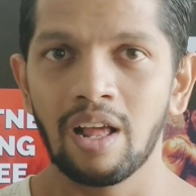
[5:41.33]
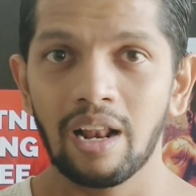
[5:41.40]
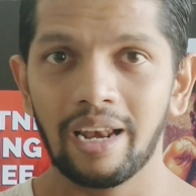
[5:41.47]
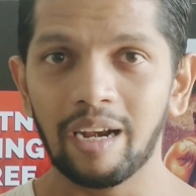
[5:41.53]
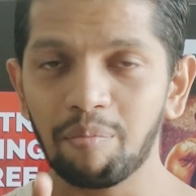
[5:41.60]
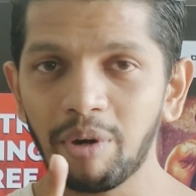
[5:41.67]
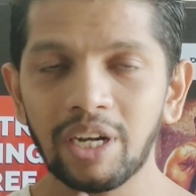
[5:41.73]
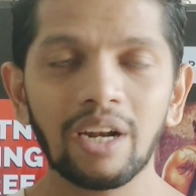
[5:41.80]

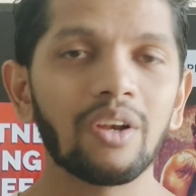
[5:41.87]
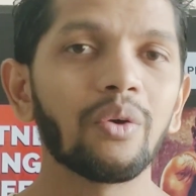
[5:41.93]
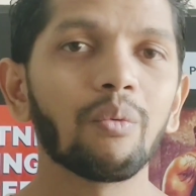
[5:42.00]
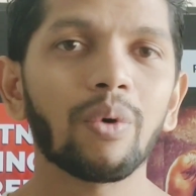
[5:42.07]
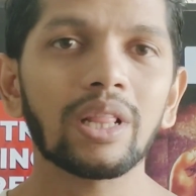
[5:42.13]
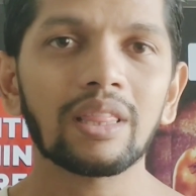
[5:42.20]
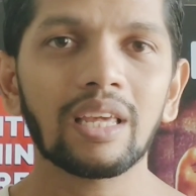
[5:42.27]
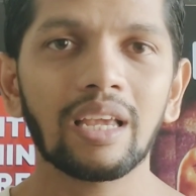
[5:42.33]
Let me tell you
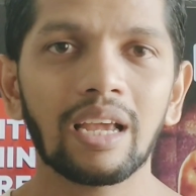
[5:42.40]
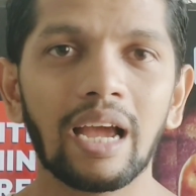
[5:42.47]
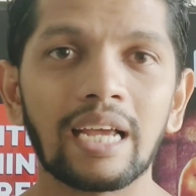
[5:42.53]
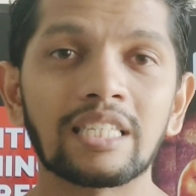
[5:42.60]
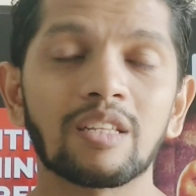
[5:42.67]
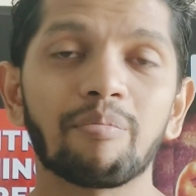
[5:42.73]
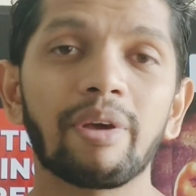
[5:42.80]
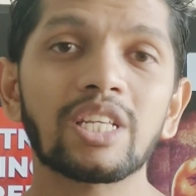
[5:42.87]
one thing,
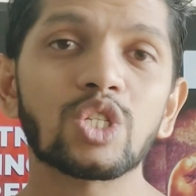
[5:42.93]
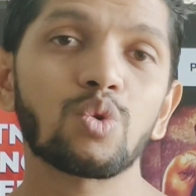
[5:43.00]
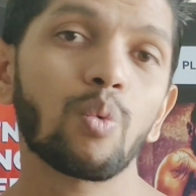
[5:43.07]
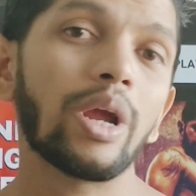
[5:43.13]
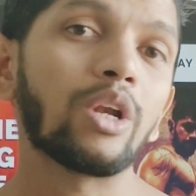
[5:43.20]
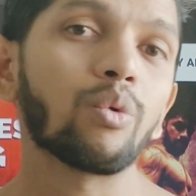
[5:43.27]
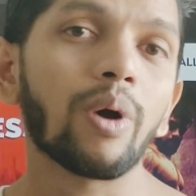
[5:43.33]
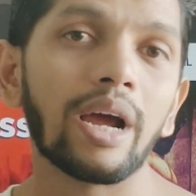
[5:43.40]
guys. The best
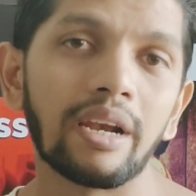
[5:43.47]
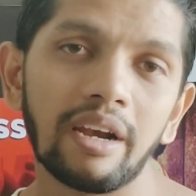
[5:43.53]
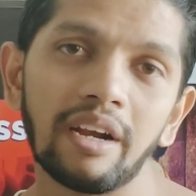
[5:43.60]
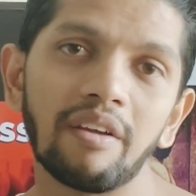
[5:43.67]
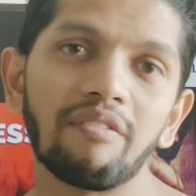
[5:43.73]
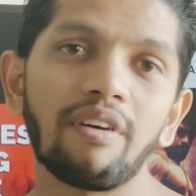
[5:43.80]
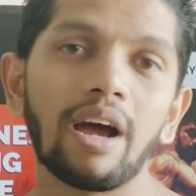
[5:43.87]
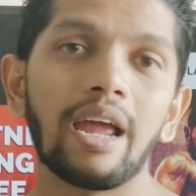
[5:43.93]
way to
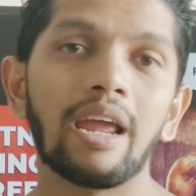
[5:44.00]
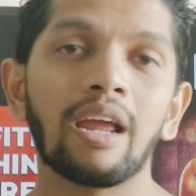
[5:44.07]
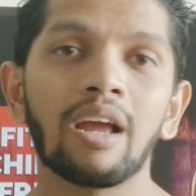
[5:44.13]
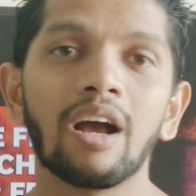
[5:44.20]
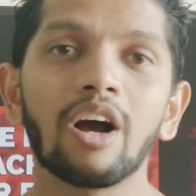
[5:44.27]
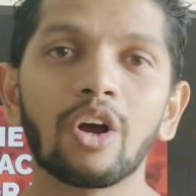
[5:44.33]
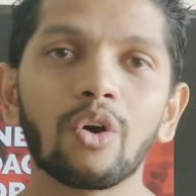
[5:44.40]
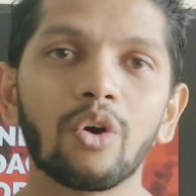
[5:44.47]
identify
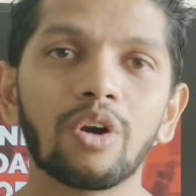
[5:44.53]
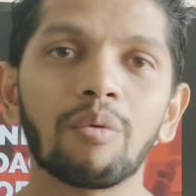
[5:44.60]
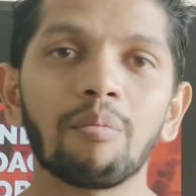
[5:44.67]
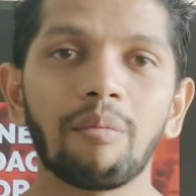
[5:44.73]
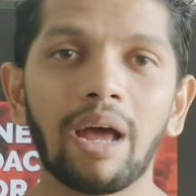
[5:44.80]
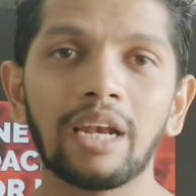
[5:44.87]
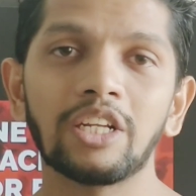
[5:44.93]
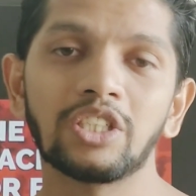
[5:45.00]
a good
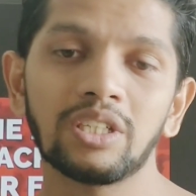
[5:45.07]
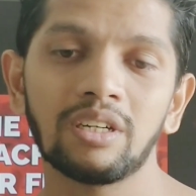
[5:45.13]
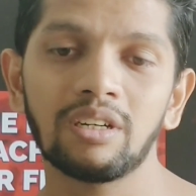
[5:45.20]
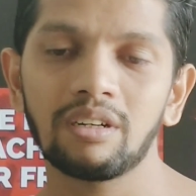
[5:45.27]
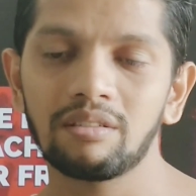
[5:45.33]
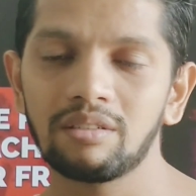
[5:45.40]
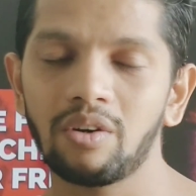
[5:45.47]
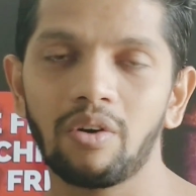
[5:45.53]

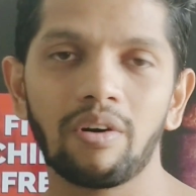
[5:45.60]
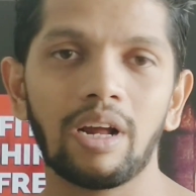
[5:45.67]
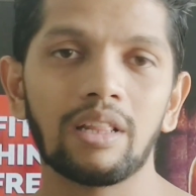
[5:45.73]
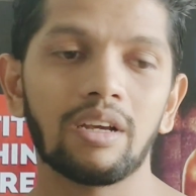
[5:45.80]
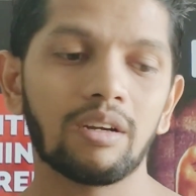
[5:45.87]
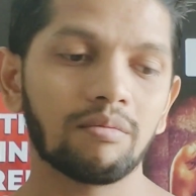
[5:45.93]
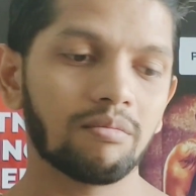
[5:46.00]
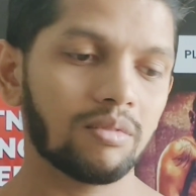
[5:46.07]
manager
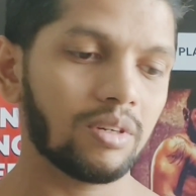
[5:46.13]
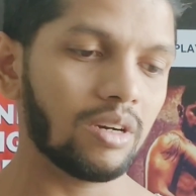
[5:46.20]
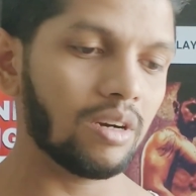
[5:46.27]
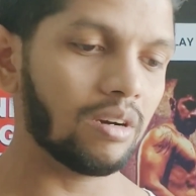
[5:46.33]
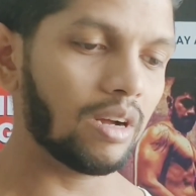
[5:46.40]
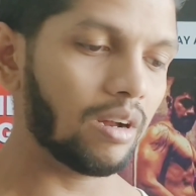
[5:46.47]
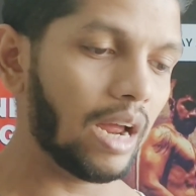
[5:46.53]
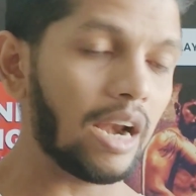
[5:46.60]

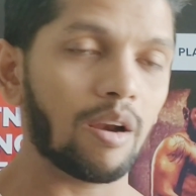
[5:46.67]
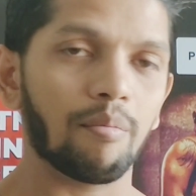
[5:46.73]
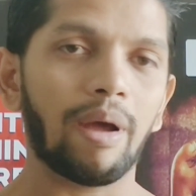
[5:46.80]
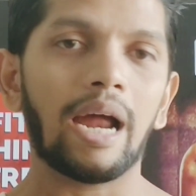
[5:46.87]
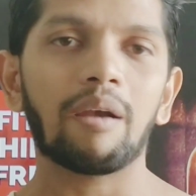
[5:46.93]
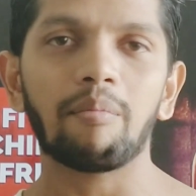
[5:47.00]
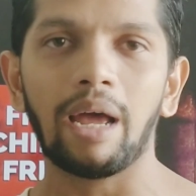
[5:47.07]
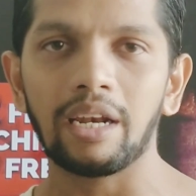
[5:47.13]
and a
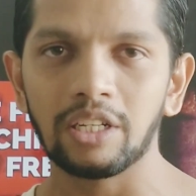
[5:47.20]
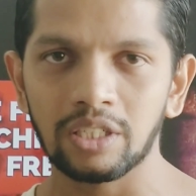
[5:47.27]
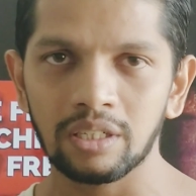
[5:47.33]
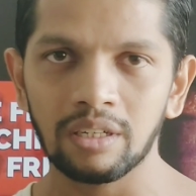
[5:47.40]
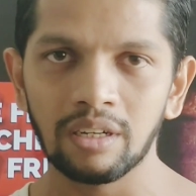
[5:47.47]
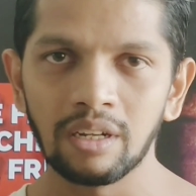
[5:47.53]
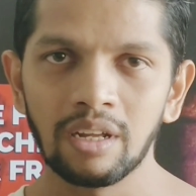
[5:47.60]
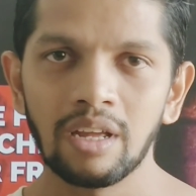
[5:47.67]
bad
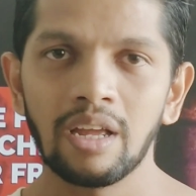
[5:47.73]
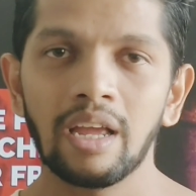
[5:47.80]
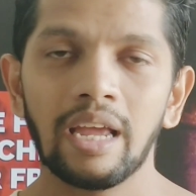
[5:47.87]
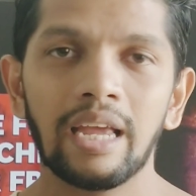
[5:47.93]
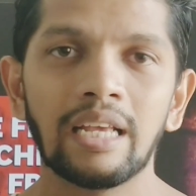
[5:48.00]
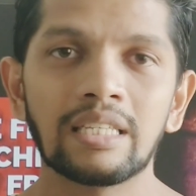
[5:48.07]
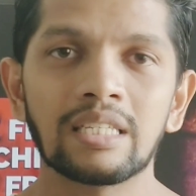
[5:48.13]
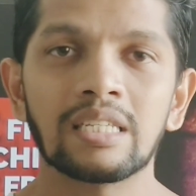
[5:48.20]
manager
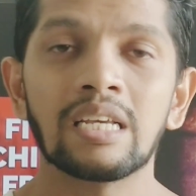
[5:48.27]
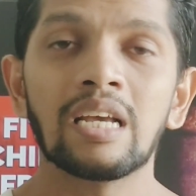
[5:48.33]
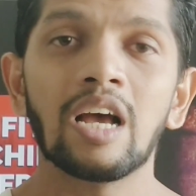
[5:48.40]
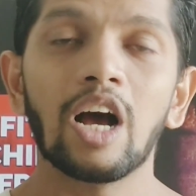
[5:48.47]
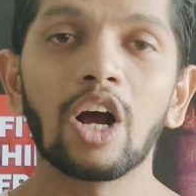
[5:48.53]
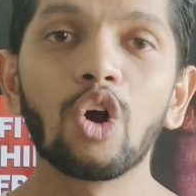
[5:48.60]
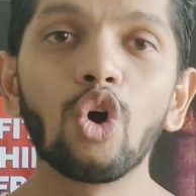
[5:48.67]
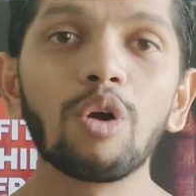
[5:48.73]
is
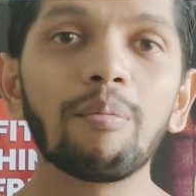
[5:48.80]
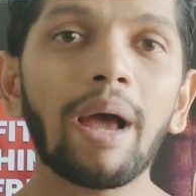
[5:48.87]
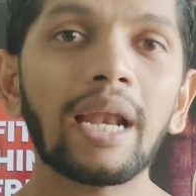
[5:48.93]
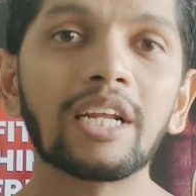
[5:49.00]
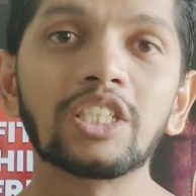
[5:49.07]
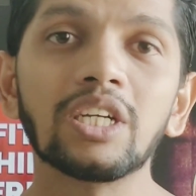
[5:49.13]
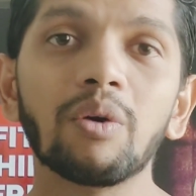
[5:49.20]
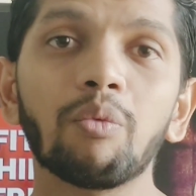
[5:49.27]
a good
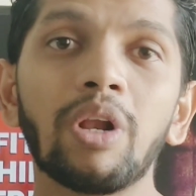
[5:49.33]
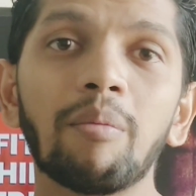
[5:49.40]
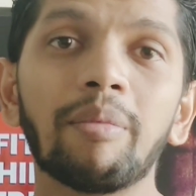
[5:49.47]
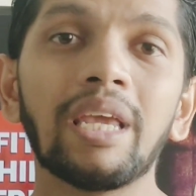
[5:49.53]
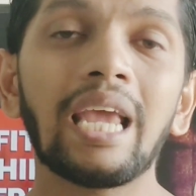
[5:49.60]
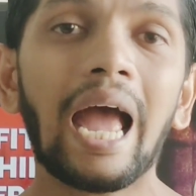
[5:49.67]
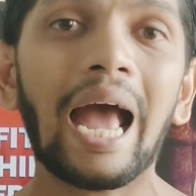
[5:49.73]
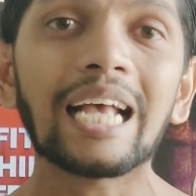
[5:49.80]
manager will
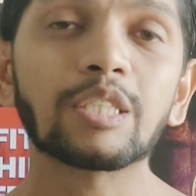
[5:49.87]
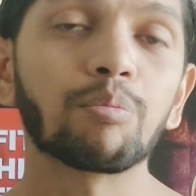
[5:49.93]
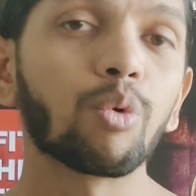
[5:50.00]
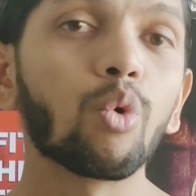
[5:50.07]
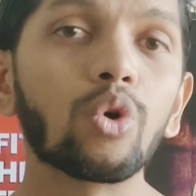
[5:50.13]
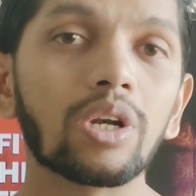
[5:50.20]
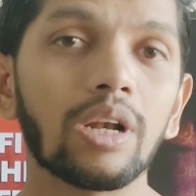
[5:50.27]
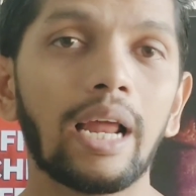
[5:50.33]
be as
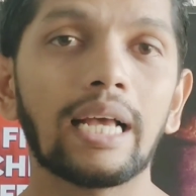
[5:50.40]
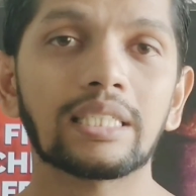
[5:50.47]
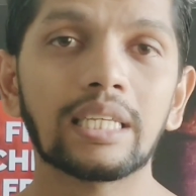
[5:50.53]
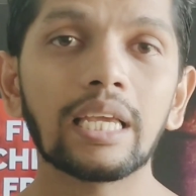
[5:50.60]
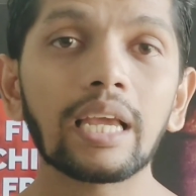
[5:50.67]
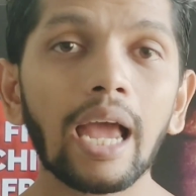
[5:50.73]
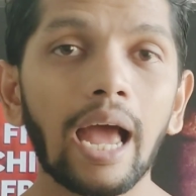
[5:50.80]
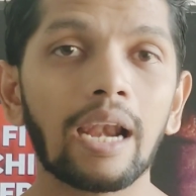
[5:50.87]
brutal as
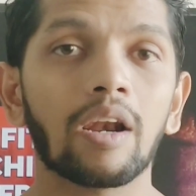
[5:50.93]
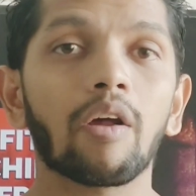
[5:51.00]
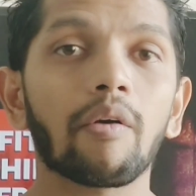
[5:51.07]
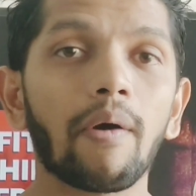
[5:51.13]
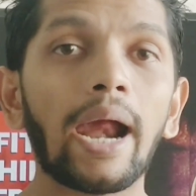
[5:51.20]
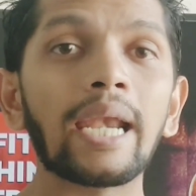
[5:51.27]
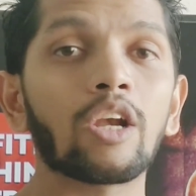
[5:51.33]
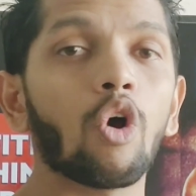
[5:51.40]
he can,
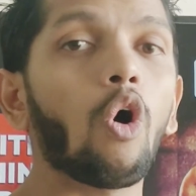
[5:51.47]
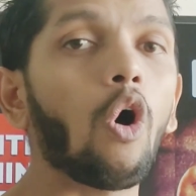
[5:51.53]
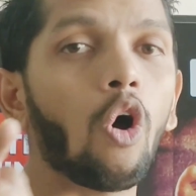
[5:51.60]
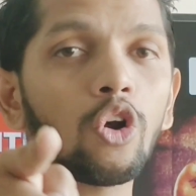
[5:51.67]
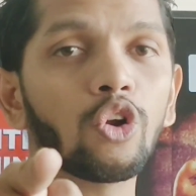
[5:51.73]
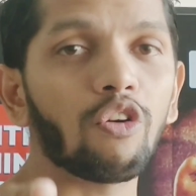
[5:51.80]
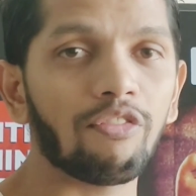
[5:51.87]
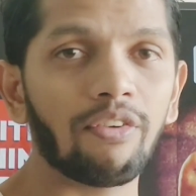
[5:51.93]
right
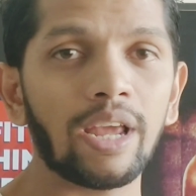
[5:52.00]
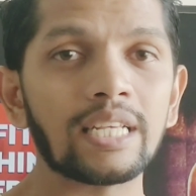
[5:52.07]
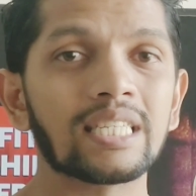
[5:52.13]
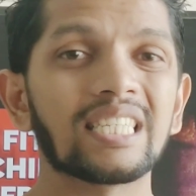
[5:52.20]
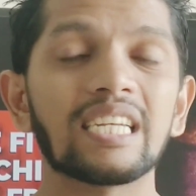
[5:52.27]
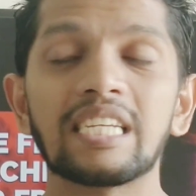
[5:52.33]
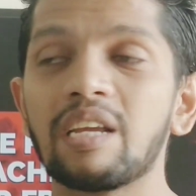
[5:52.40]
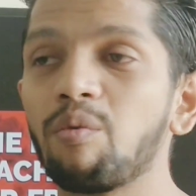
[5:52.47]
on your face.
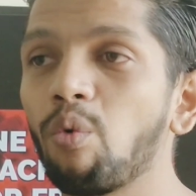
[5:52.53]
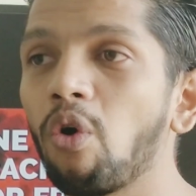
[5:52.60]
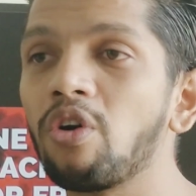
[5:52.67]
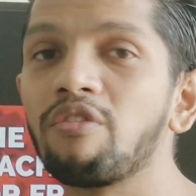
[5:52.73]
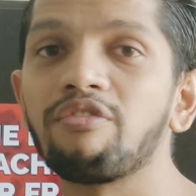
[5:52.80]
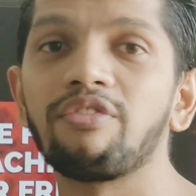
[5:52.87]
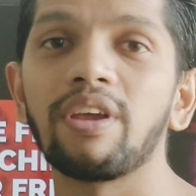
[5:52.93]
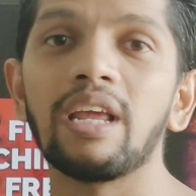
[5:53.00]
That he
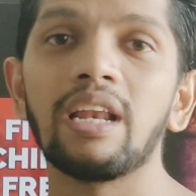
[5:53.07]
won't